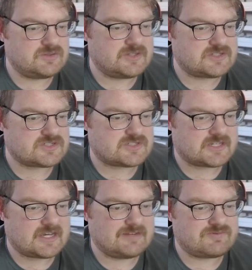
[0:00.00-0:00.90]
that just like
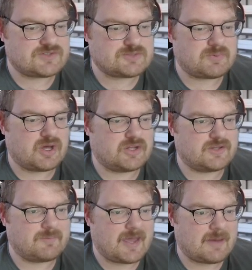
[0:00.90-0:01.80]
kind of spawn on the map